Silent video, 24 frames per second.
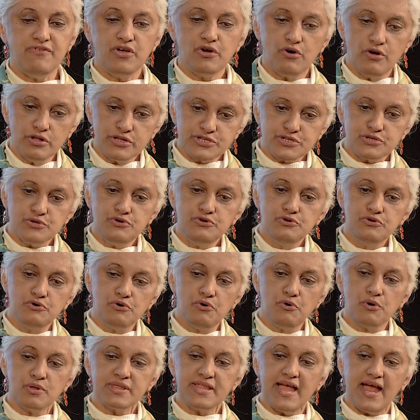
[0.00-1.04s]
we also
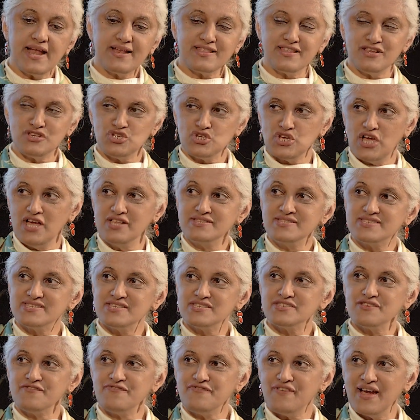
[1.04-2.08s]
know that the
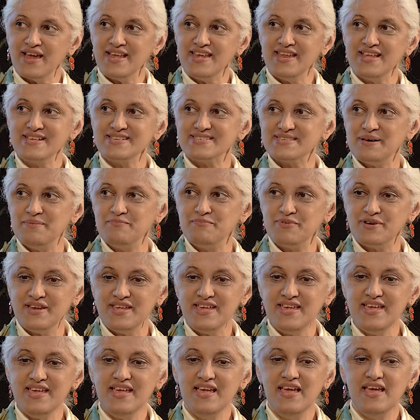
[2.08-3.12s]
chances of finding
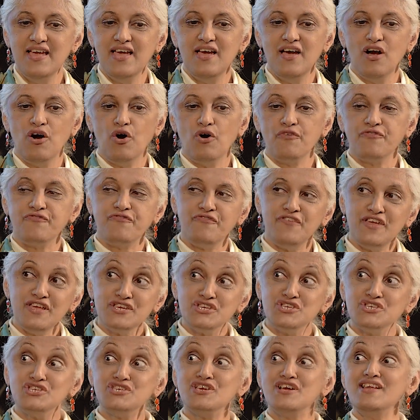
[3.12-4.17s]
somebody
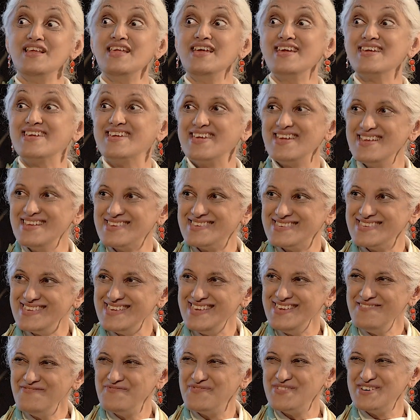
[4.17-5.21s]
officially
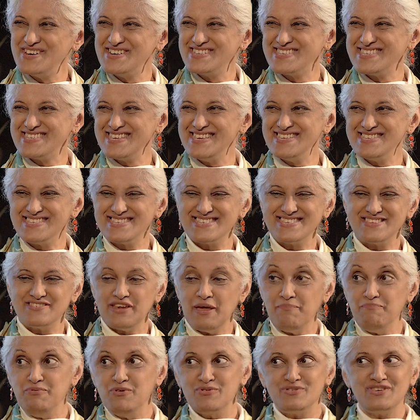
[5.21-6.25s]
guilty versus
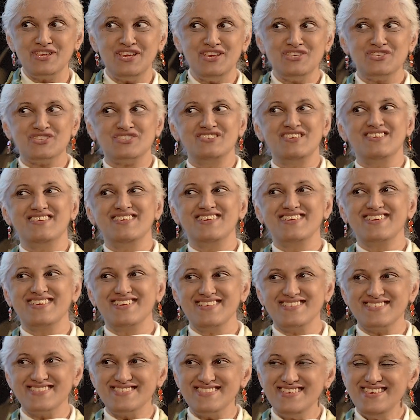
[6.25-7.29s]
reputationally
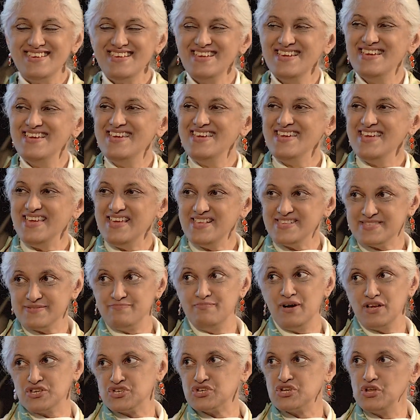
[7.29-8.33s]
guilty is
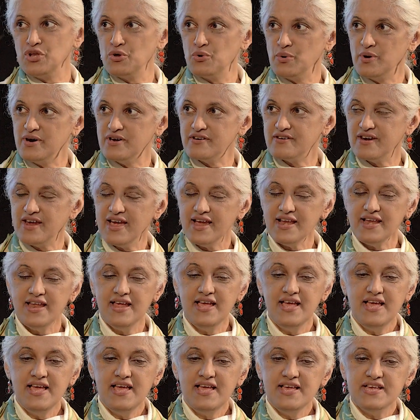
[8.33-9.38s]
much lower, right?
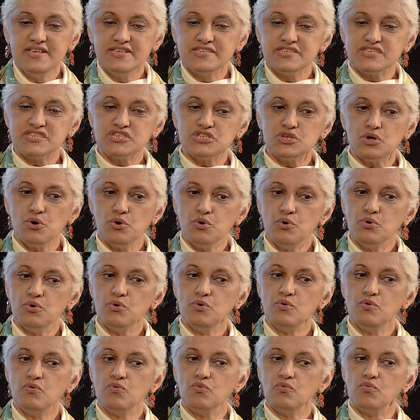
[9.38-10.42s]

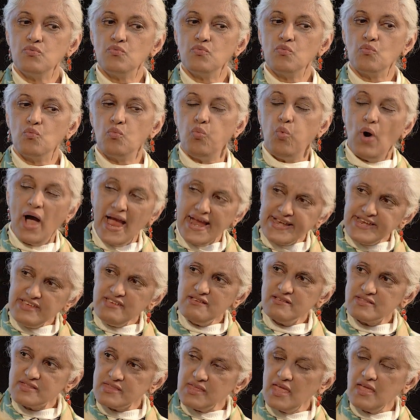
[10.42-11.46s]
So why do
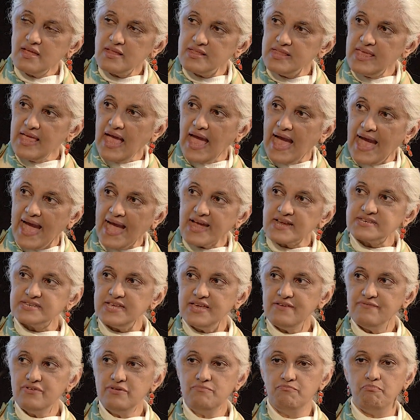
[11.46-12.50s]
you think the Act
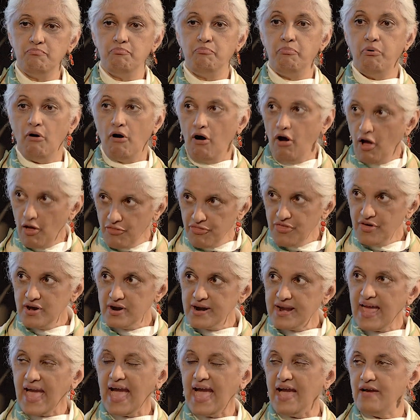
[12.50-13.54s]
even
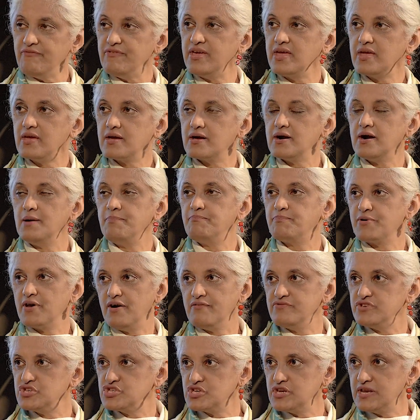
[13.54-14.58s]
bothered having a
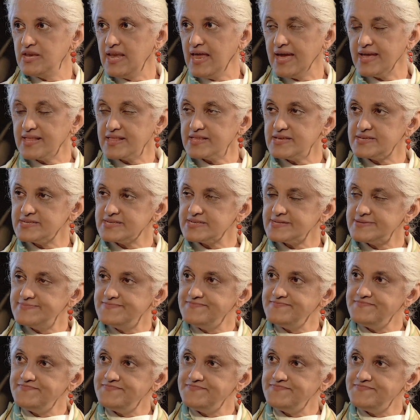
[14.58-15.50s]
provision like this?